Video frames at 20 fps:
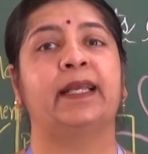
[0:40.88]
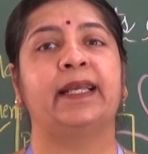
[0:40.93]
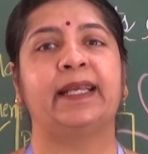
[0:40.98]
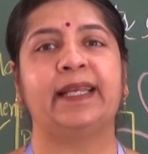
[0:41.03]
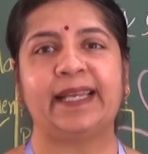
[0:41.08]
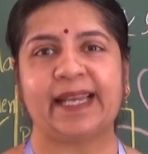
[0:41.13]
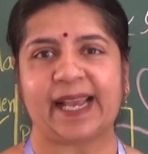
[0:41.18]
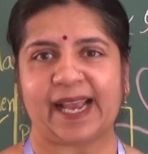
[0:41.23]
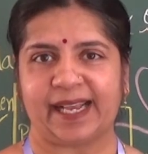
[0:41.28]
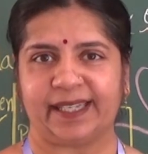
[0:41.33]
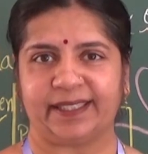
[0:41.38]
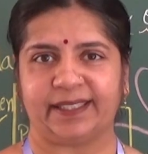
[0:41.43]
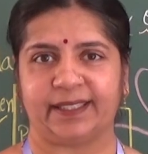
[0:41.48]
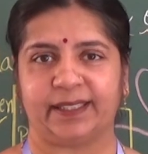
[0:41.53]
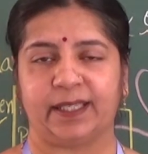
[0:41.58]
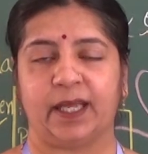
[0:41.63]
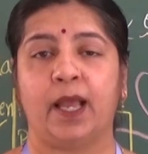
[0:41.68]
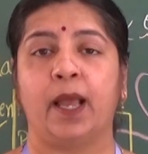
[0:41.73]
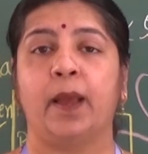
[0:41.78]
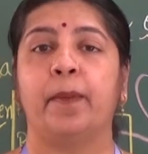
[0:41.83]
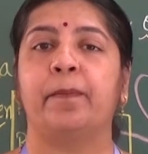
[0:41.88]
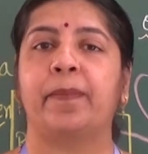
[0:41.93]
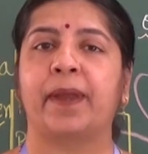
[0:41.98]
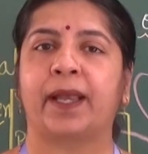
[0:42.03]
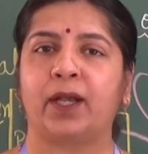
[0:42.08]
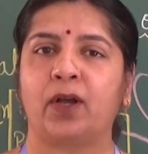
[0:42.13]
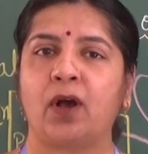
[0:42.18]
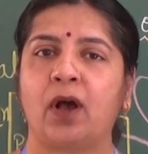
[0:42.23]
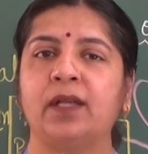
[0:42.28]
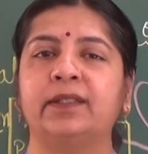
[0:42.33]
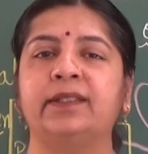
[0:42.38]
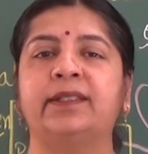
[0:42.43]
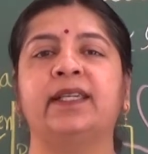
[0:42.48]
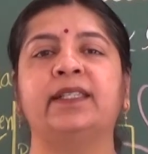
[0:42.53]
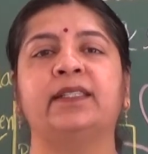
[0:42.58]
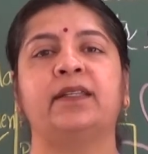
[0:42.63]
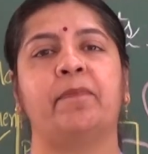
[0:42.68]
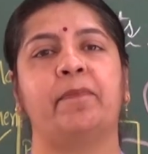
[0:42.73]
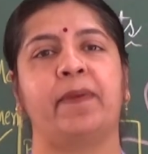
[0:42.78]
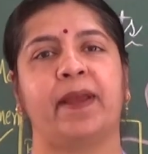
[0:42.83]
Yes, because
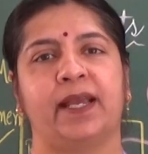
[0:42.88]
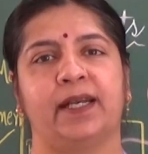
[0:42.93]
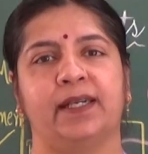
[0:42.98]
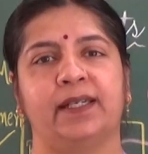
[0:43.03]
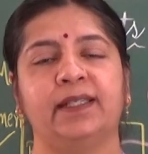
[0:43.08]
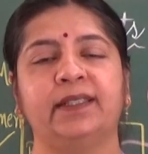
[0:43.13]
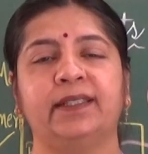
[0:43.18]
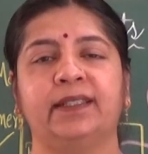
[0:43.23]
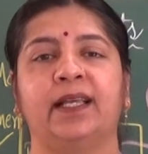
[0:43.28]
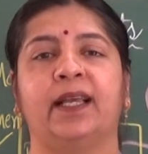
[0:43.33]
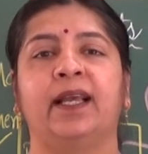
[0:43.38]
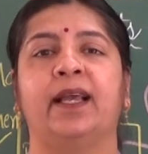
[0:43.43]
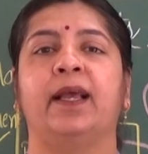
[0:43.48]
it bears